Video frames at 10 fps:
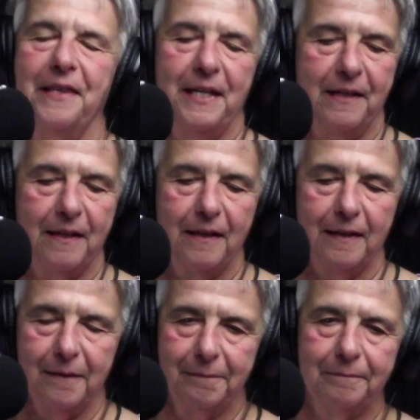think
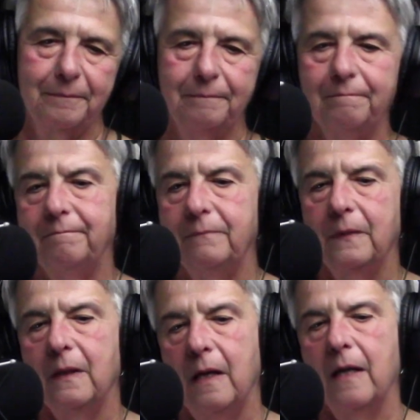that's
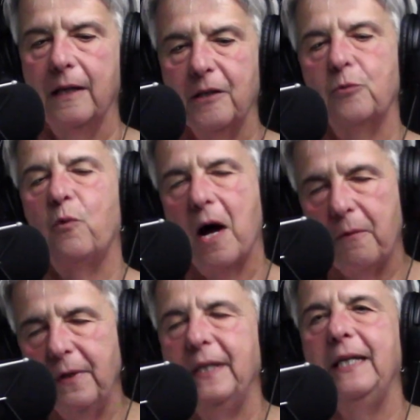
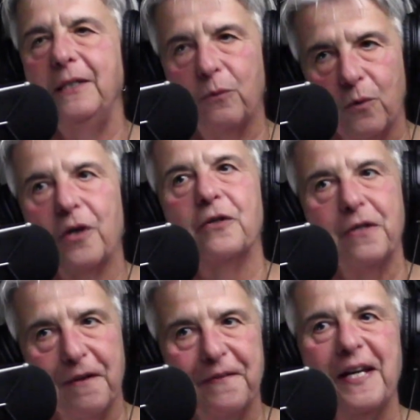why we need to work
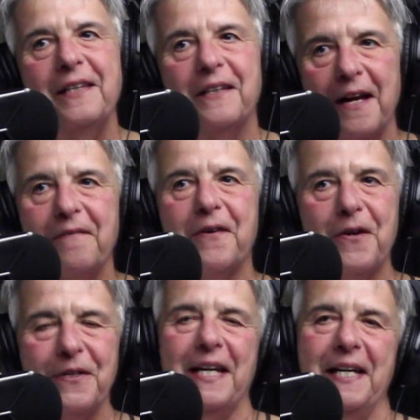on our faith life
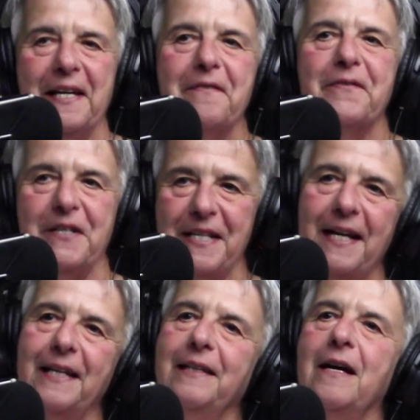all day, every
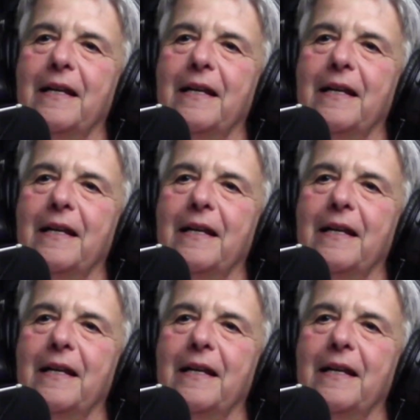day.